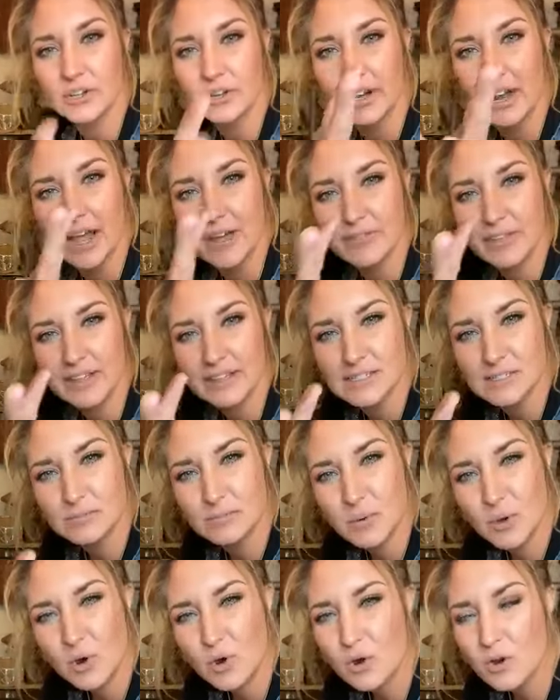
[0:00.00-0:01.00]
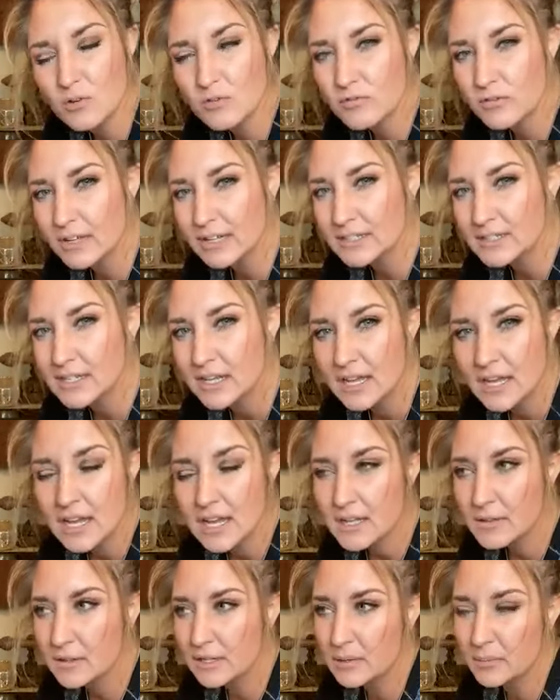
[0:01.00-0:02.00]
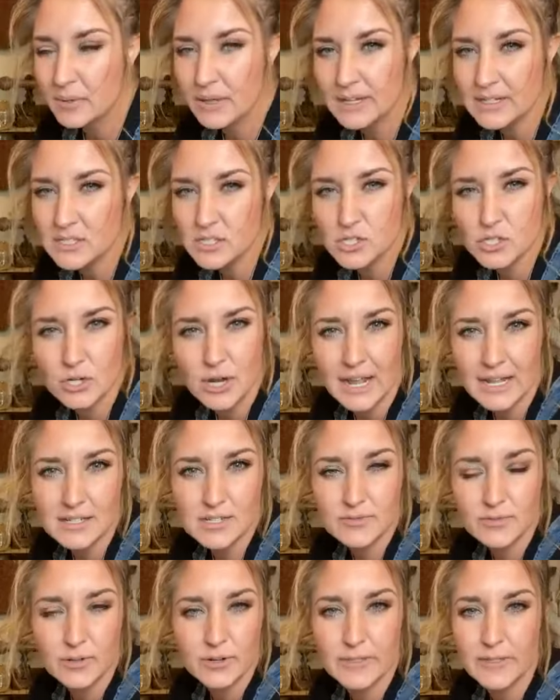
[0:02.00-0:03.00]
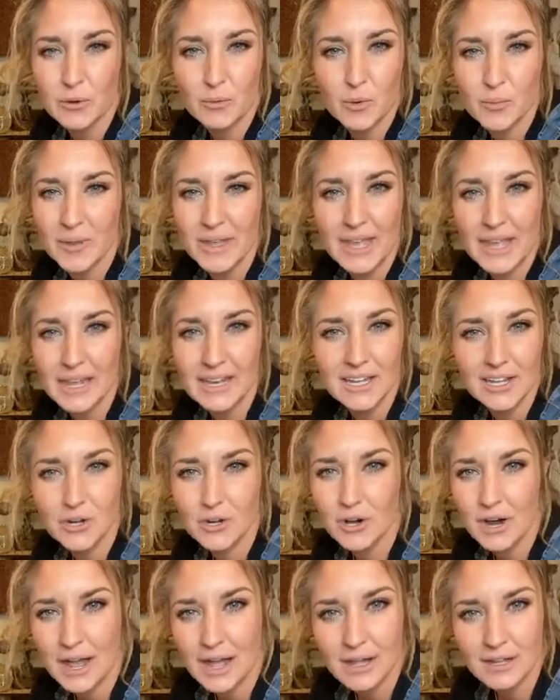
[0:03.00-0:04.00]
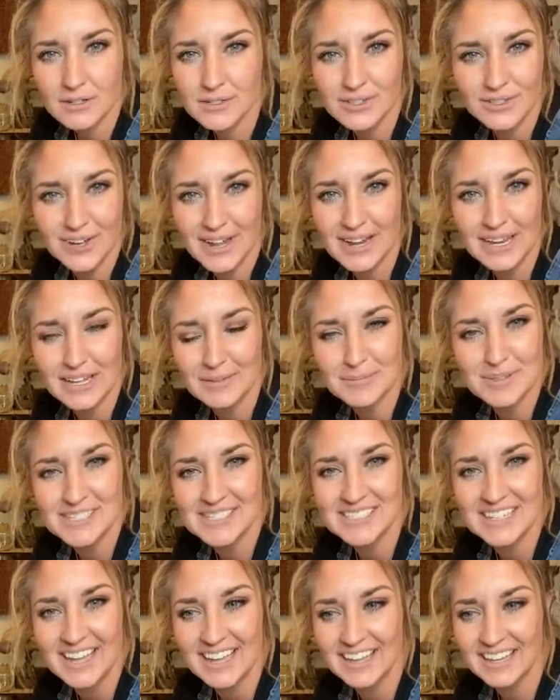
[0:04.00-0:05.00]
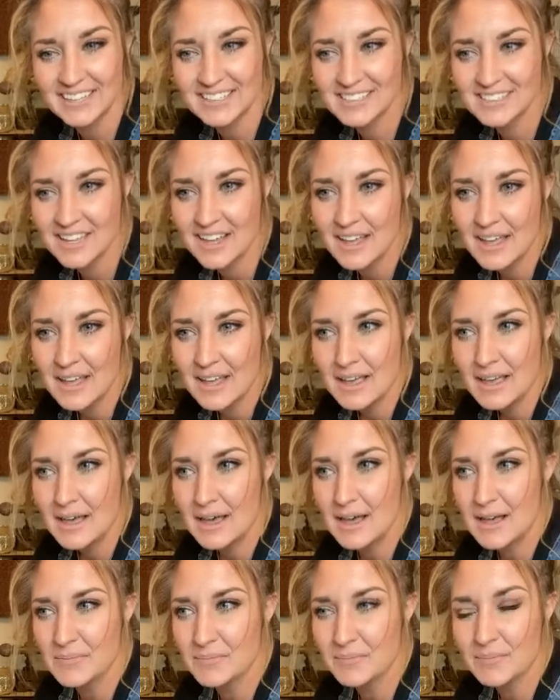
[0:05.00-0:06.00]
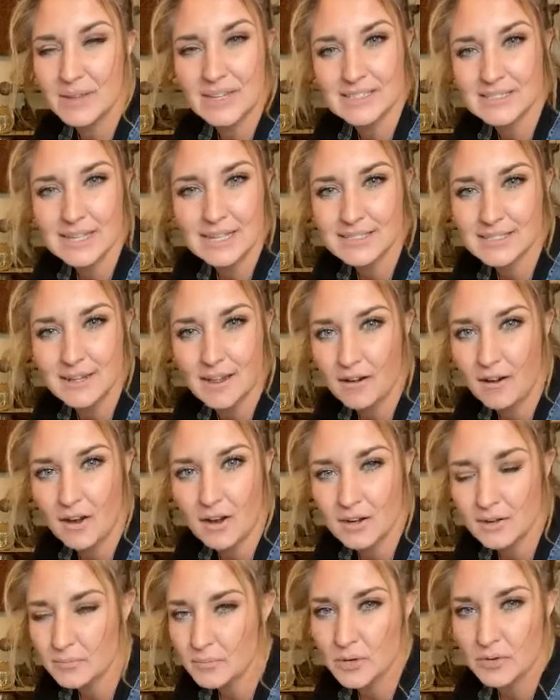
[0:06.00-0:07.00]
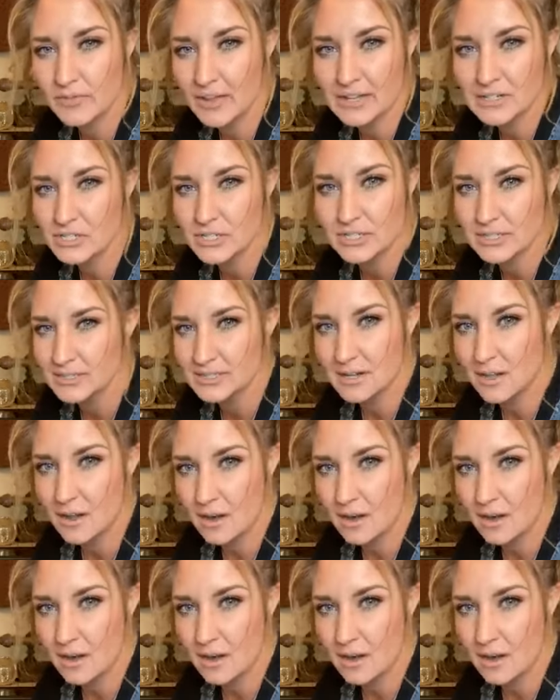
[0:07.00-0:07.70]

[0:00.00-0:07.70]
that you're gonna have like this perfectly placed transfer and there won't be any cracks or any mistakes, because that's not art. Perfection is